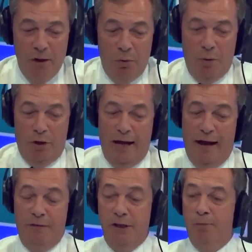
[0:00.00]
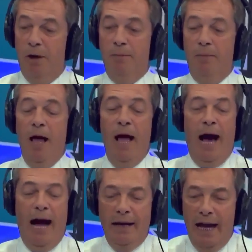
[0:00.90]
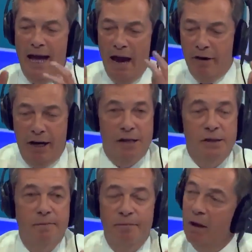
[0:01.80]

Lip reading: we wouldn't have this problem. And here it is.